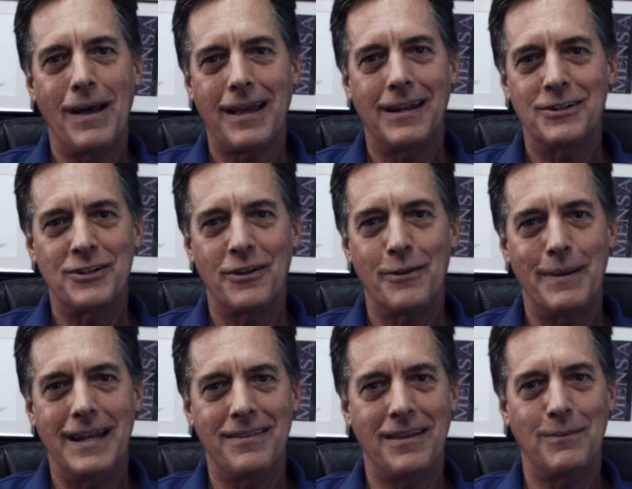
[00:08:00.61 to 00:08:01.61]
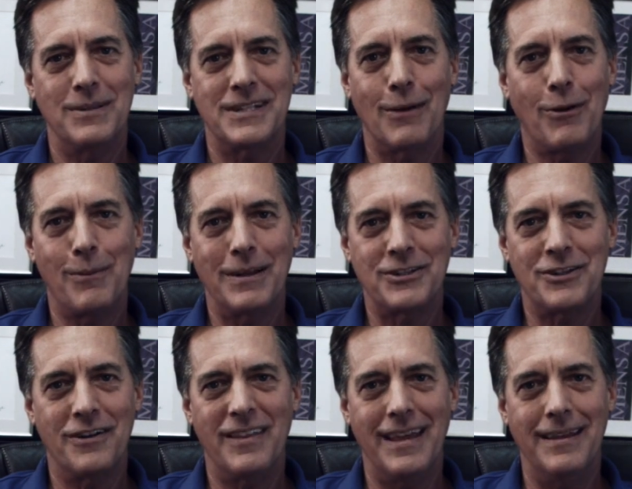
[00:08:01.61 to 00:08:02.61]
going to show them anything because I want to make sure
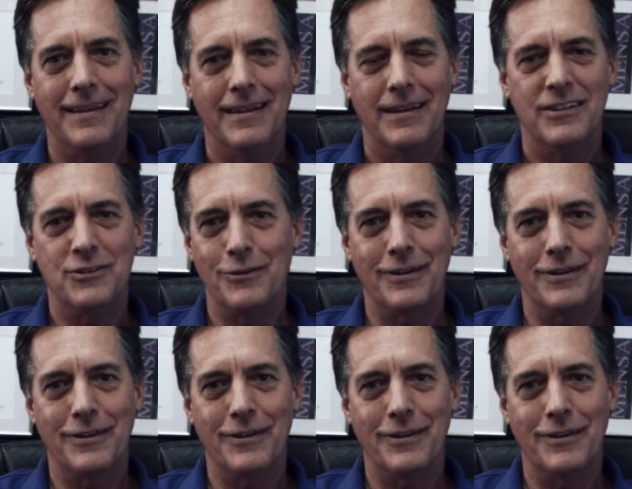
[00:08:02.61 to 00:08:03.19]
they do their